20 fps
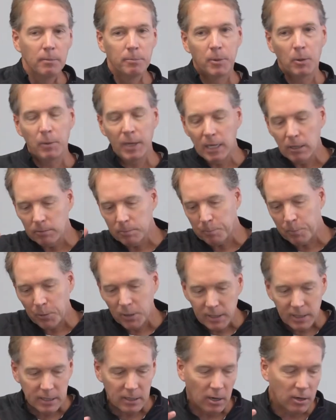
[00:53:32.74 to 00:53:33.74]
But we don't
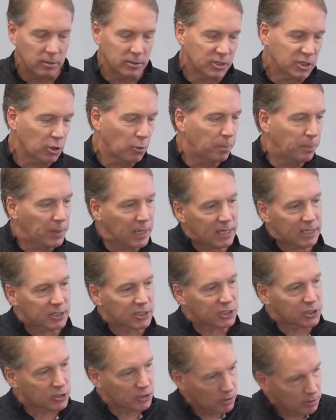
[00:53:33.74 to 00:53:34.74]
put, uh, so be
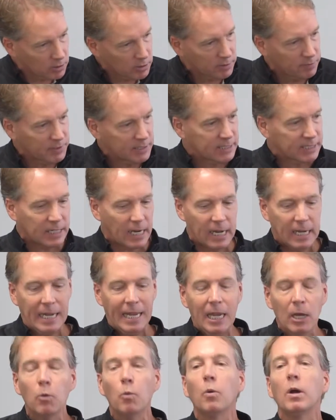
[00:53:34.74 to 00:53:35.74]
assertive and say,
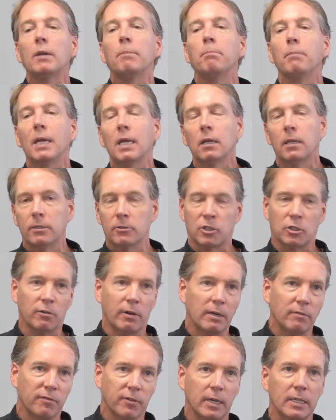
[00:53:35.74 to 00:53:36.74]
it would mean, here's a
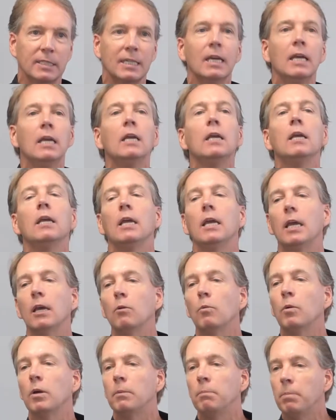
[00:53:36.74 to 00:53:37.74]
great phrase,
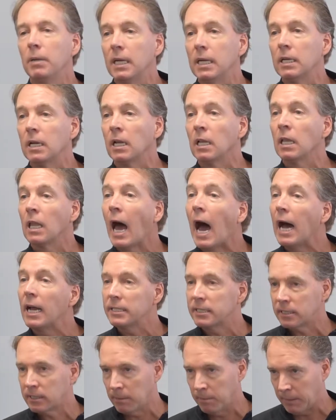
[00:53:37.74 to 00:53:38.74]
it would mean a
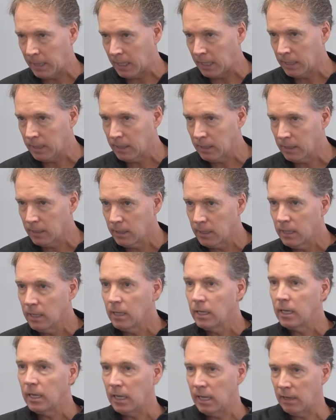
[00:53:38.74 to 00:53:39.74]
lot to me
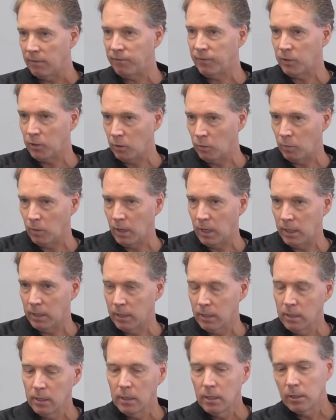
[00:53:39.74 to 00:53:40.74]
if you would.
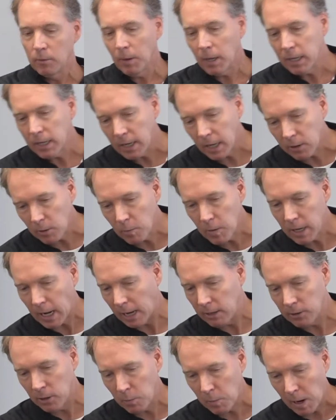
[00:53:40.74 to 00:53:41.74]
You want another one? I
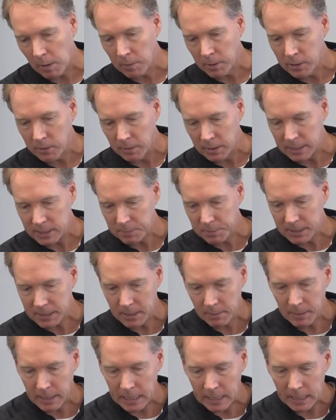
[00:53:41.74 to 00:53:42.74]
don't know why we're doing this, but
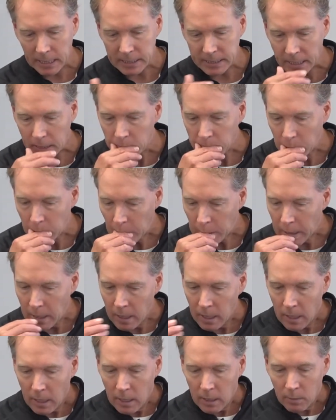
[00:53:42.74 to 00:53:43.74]
somebody needs it.
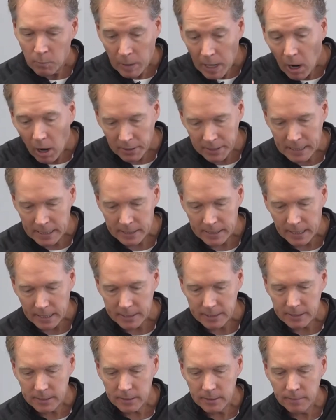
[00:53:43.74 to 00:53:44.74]
We all need
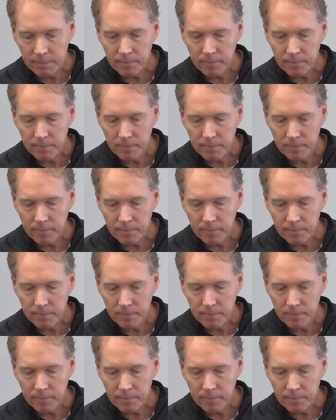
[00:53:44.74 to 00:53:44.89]
this.